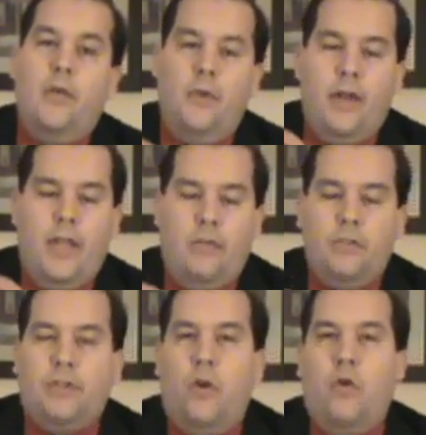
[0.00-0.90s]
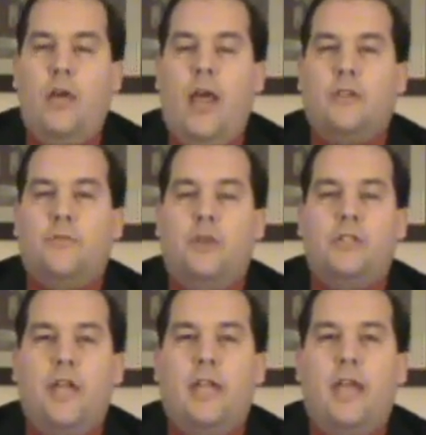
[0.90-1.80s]
When he was told, asked,
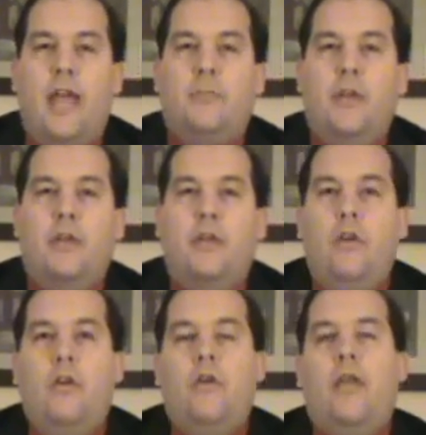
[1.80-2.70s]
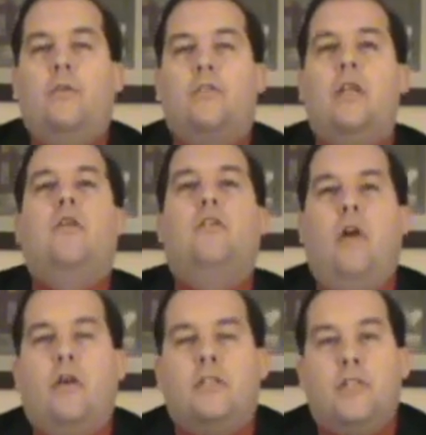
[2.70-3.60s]
what shall you have me to do? He was still
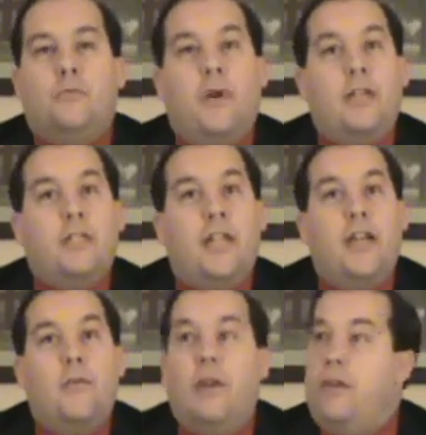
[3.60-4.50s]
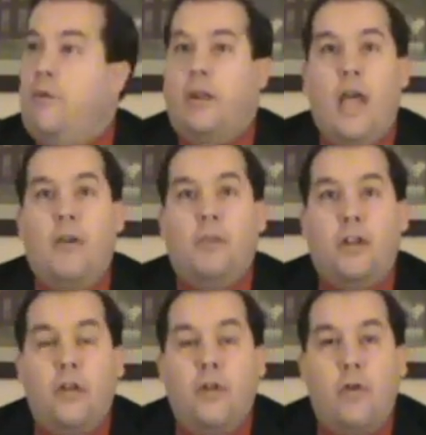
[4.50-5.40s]
lost. That's why he said, what do you, what do you have me
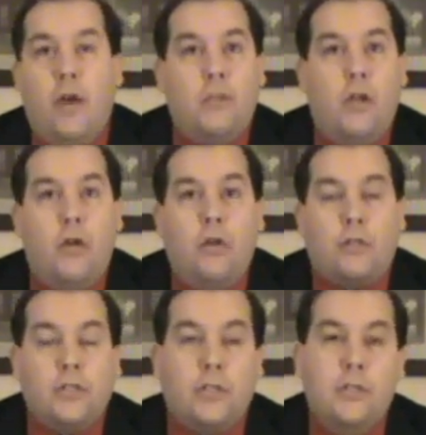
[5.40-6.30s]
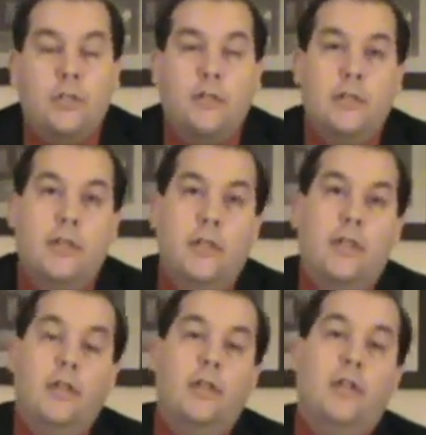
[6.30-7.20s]
to do? I'm lost.
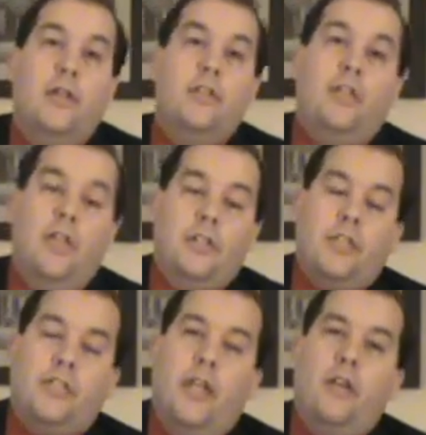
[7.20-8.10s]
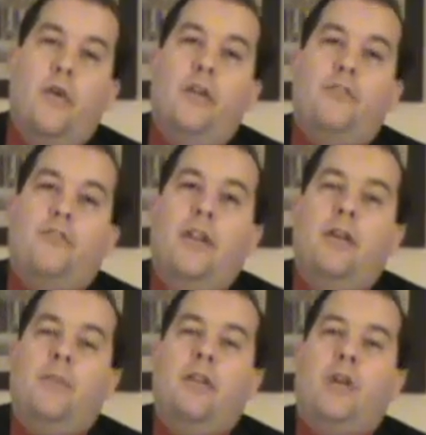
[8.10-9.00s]
Jesus said, Go into the city
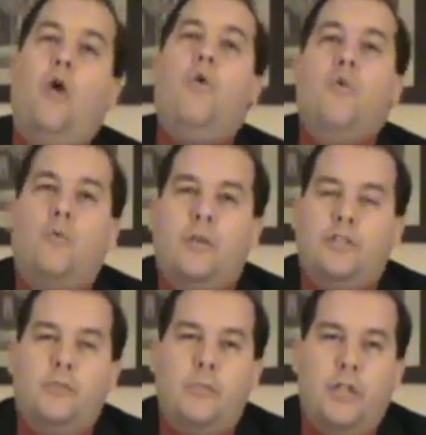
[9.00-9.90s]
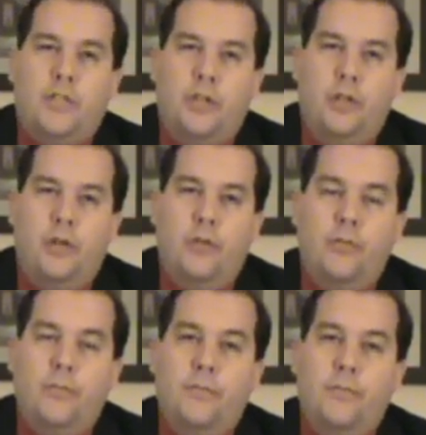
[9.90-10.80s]
to be told what you must do.